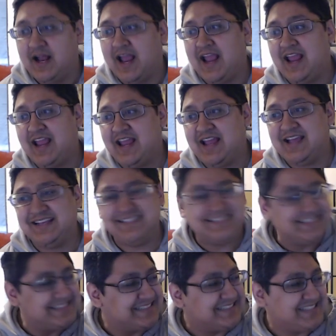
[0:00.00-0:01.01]

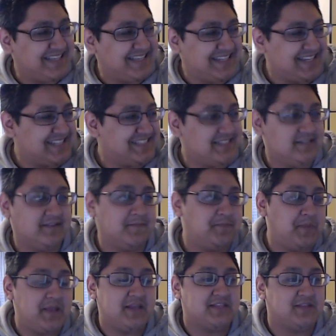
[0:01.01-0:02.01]
and it doesn't
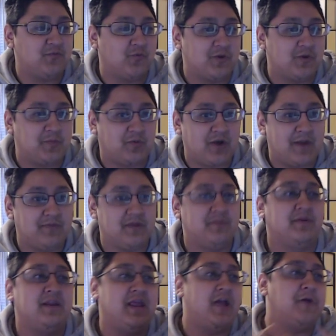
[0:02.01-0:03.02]
it doesn't work properly,
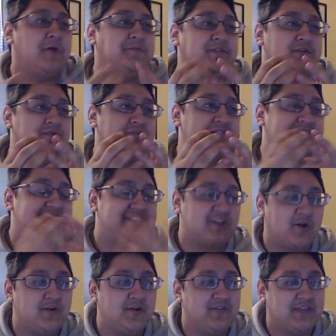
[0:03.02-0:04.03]
but it helps you
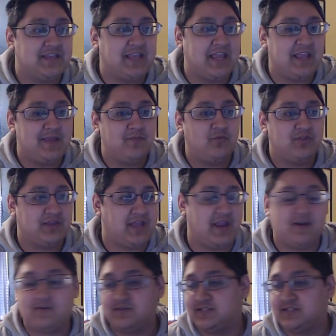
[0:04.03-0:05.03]
start the game with the
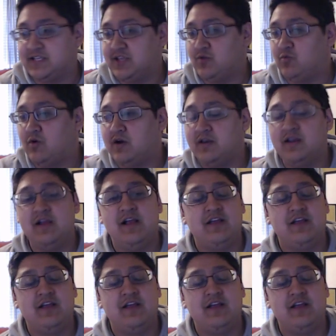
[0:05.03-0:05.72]
characters that you want.